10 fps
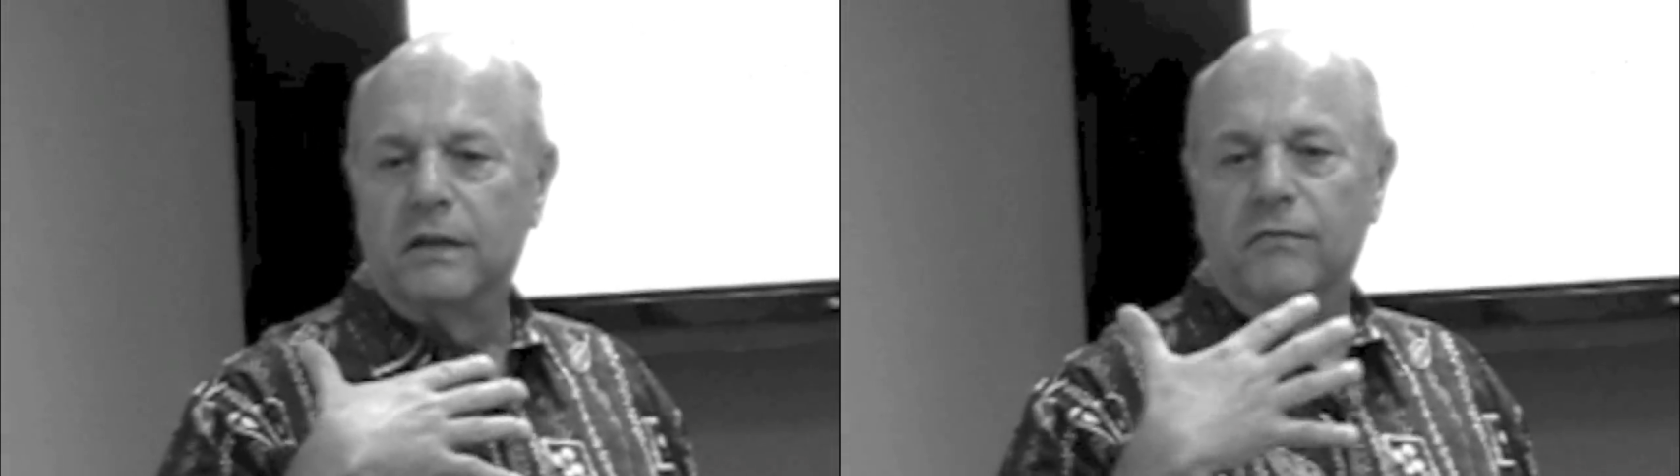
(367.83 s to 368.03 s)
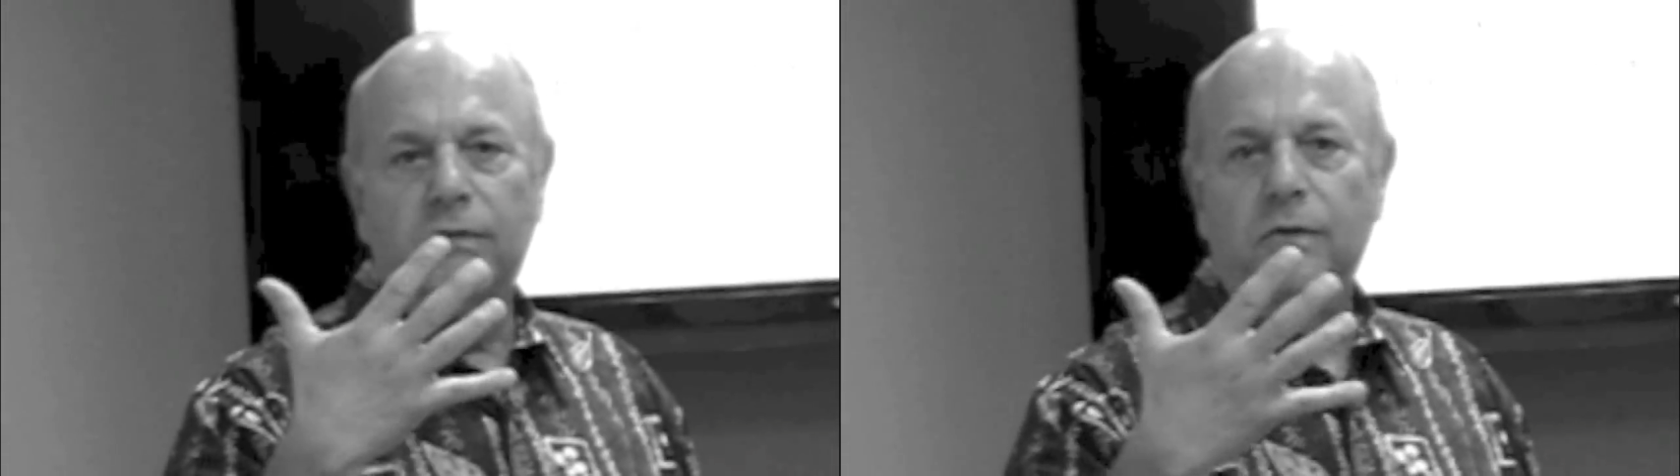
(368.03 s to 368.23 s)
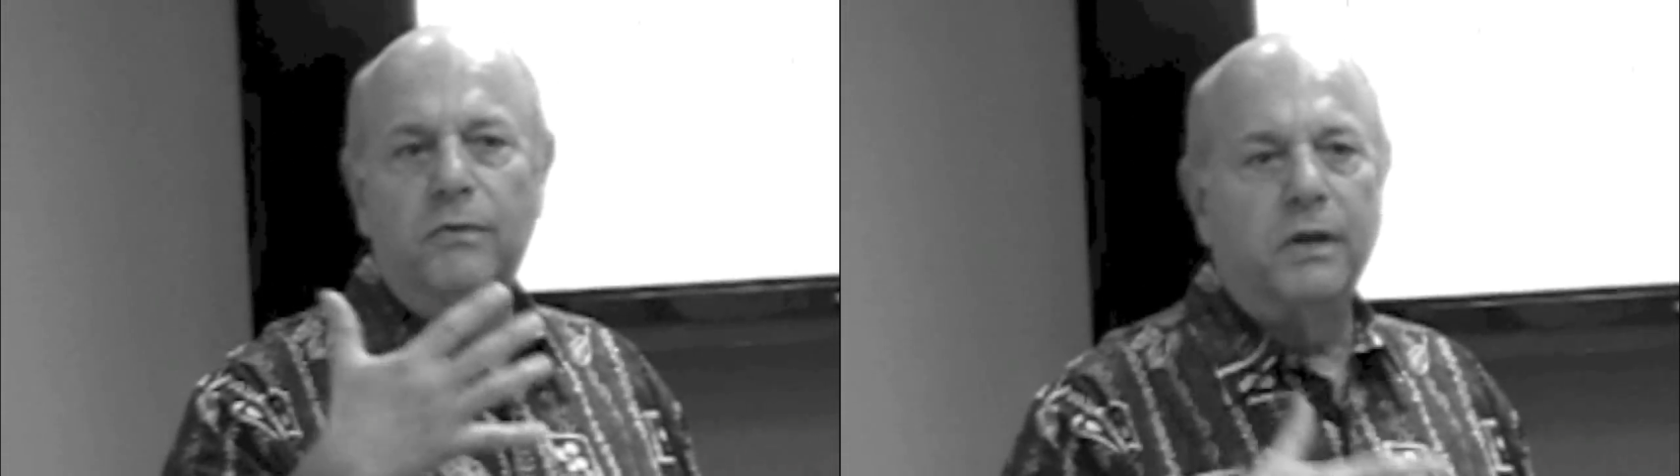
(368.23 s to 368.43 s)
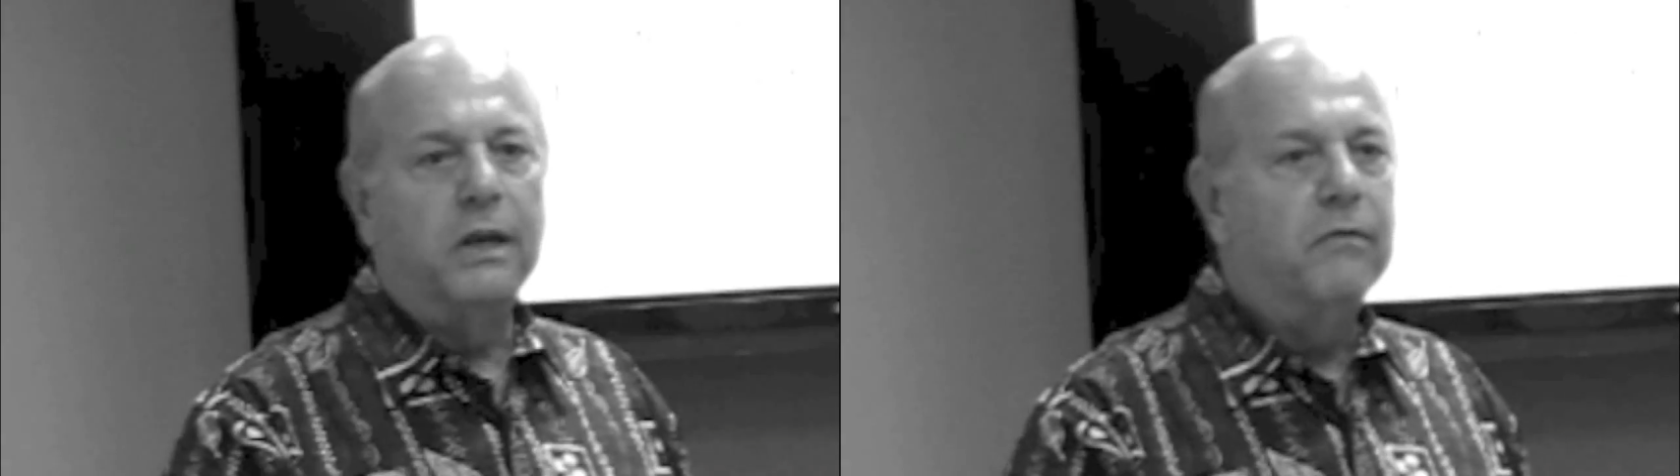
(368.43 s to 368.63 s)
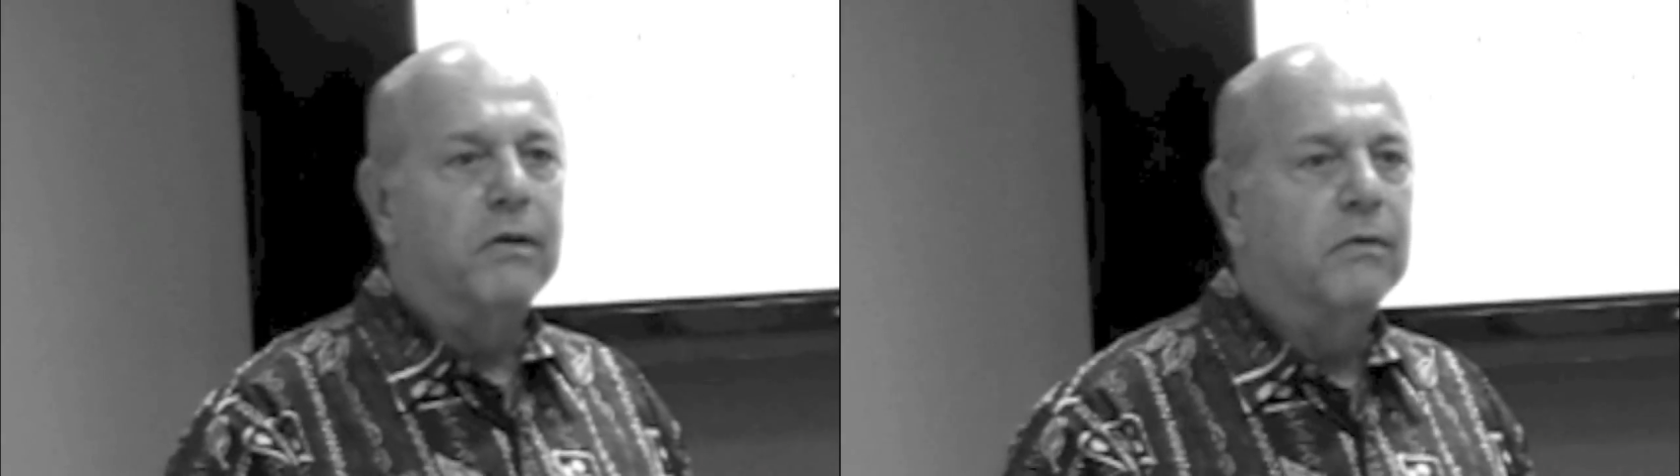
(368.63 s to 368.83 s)
If you wouldn't
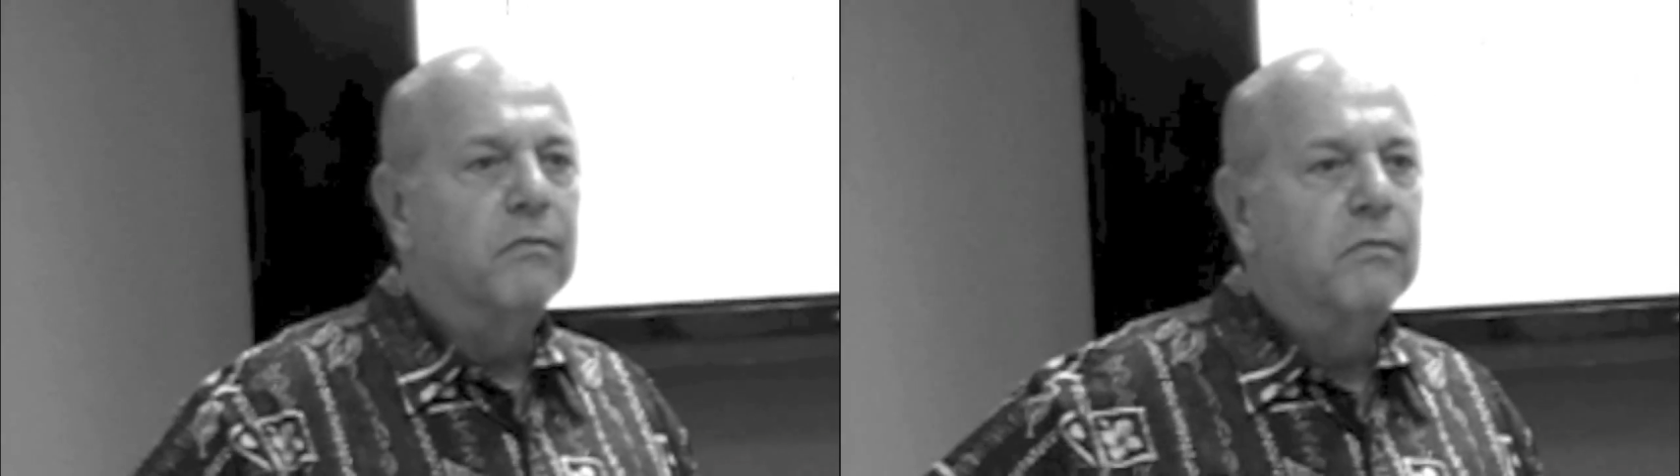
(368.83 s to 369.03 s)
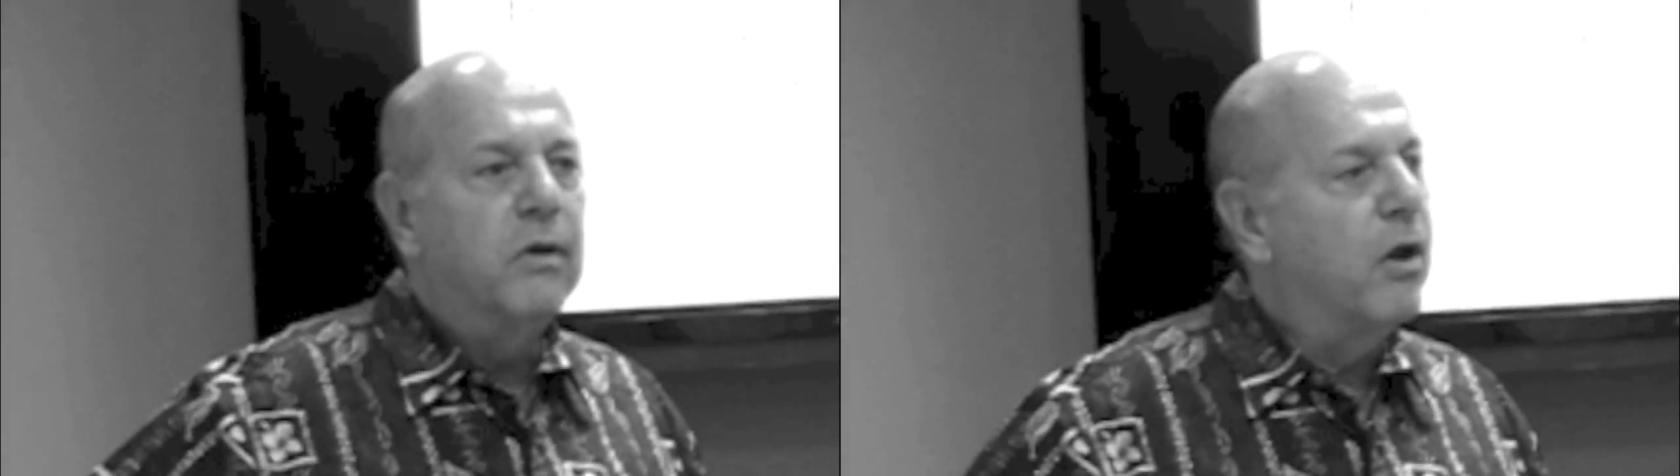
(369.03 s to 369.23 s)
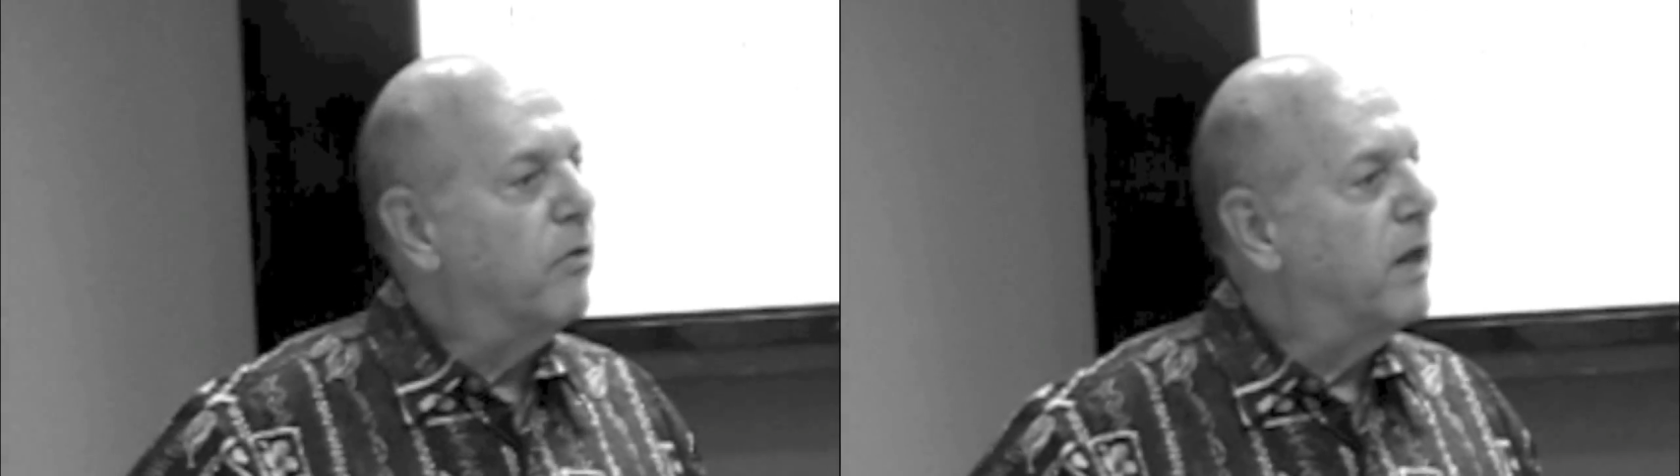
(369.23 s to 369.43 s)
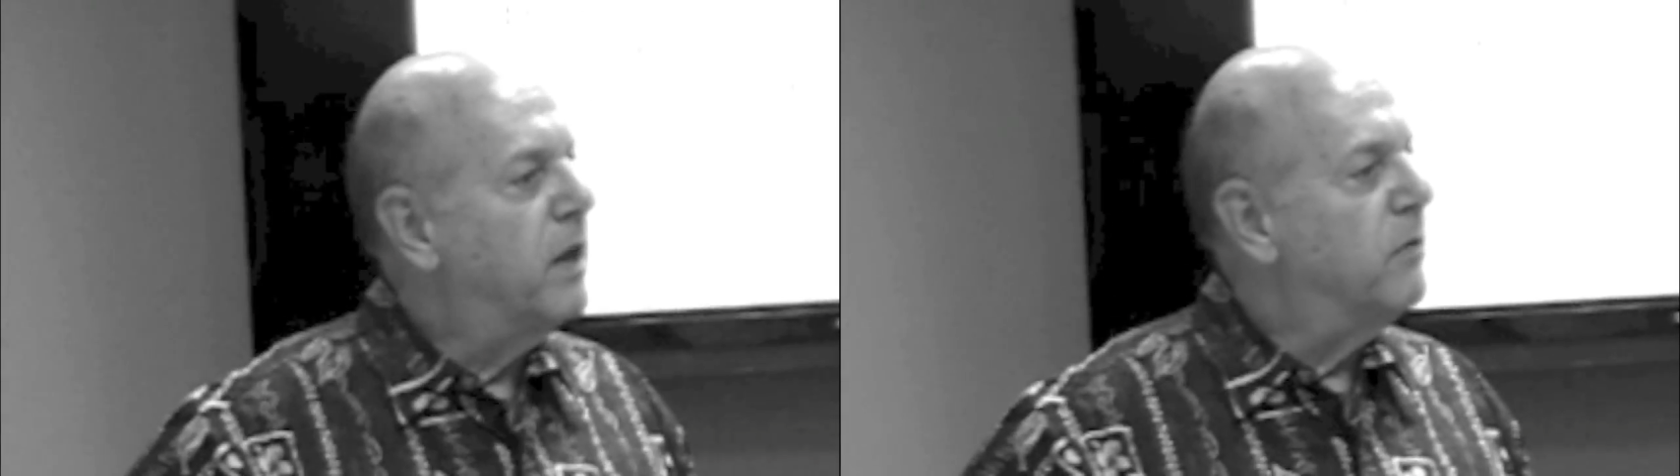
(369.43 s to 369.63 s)
even know that